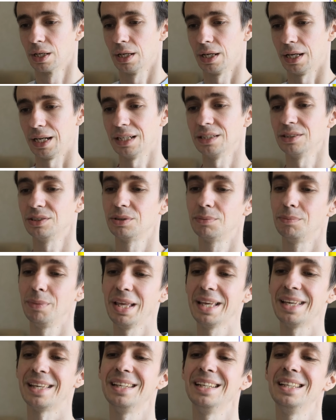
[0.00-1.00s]
and
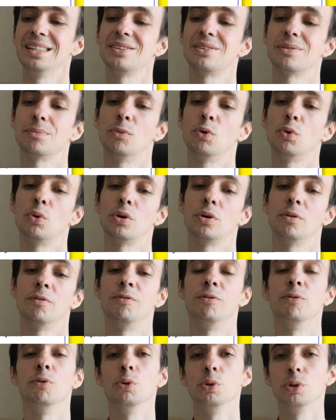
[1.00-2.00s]
making it more
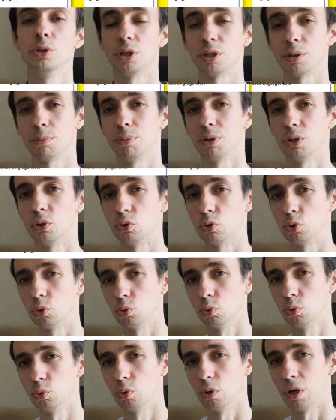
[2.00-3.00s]
vulnerable
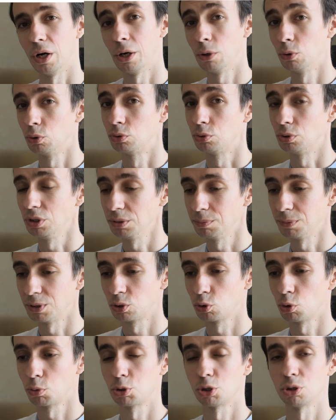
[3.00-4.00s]
to our
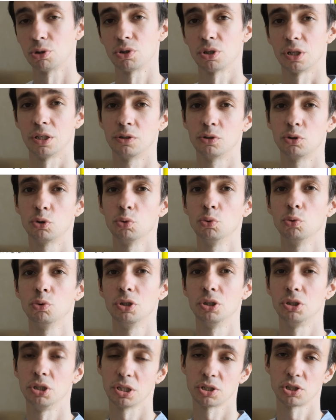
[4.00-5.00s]
treatment options and to
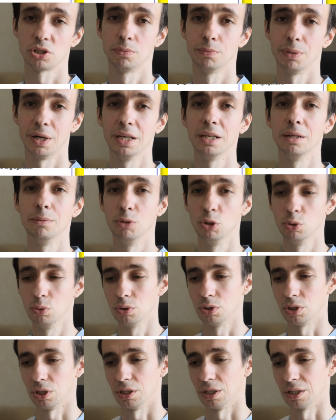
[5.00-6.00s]
detection by
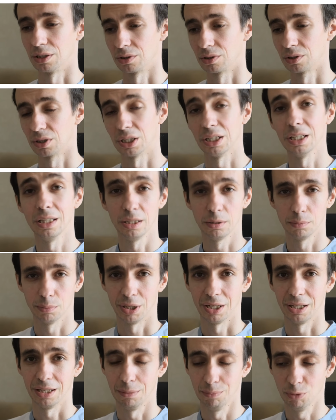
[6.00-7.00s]
immunity and killing
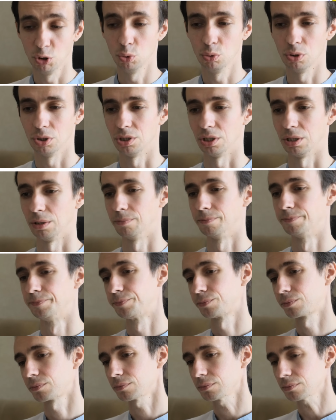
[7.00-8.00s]
by immunity.
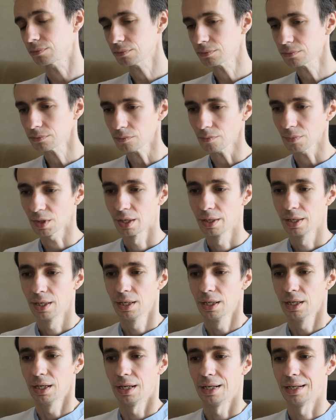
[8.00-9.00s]

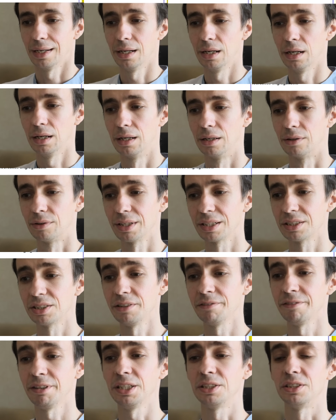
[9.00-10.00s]

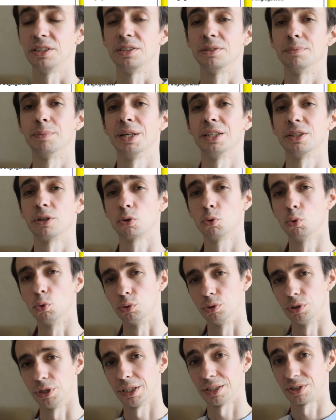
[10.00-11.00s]
Reactivated
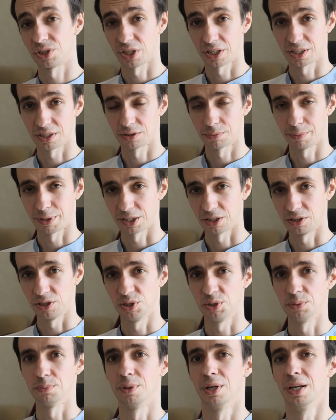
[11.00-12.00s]
mitochondria, second
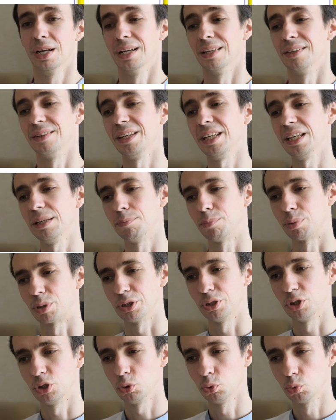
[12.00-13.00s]
mechanism, they
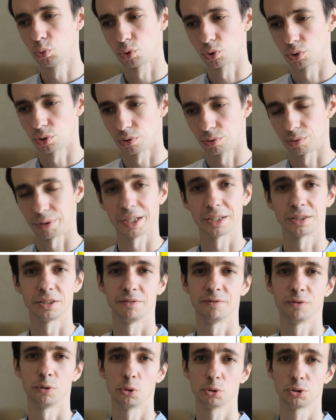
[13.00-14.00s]
produce
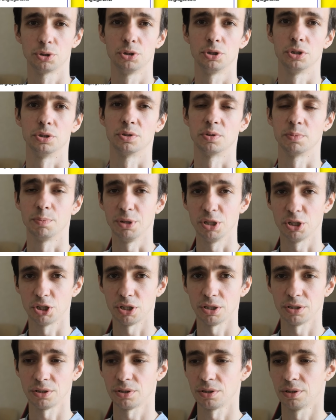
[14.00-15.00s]
reactive oxygen
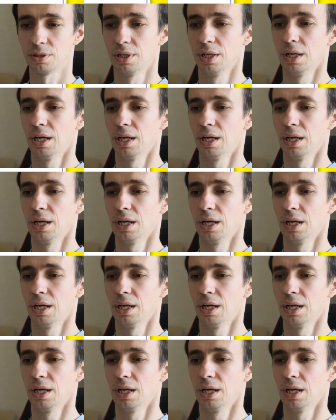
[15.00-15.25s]
species,